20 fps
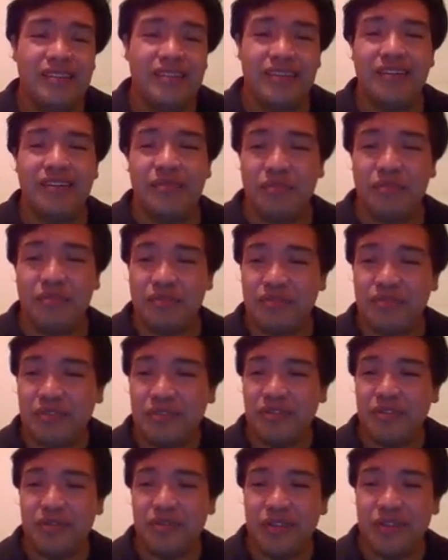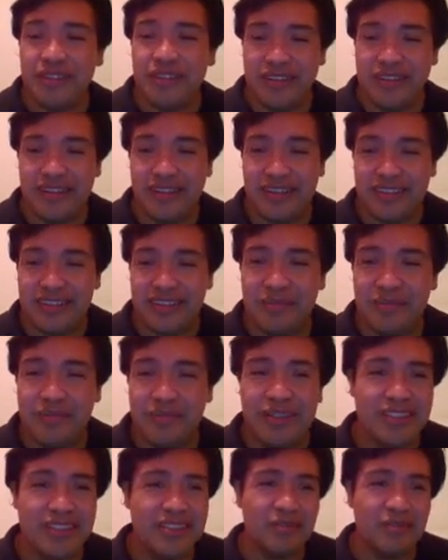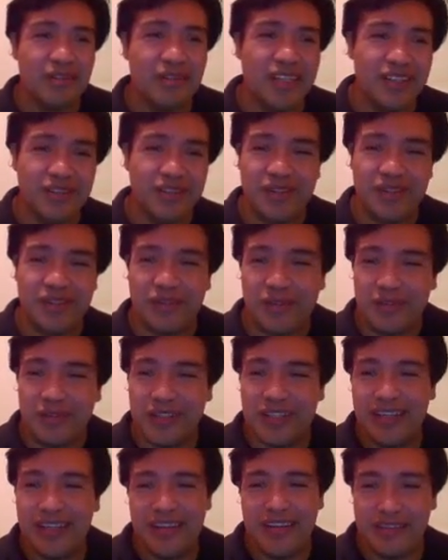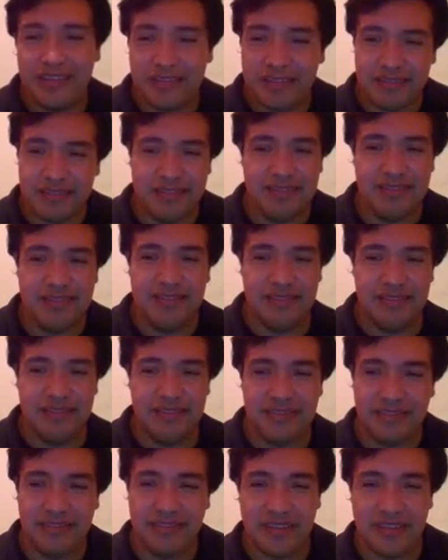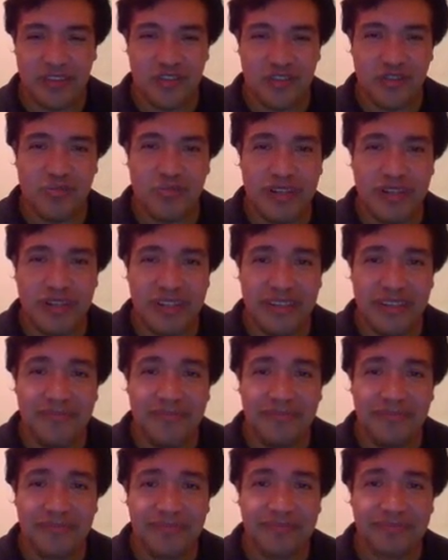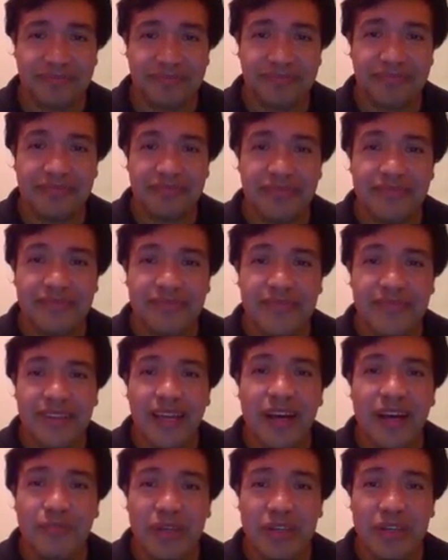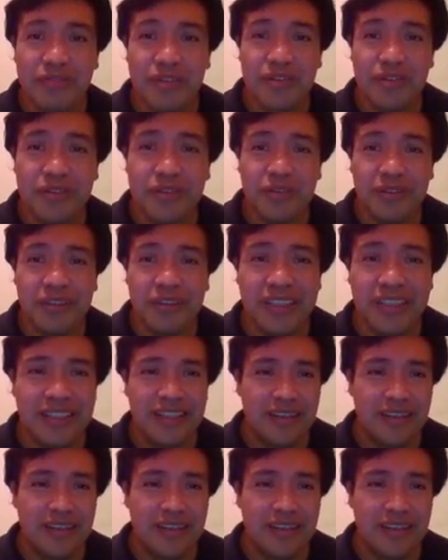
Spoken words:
Now, before doing the activities, I would like you to look at this summary I made for you.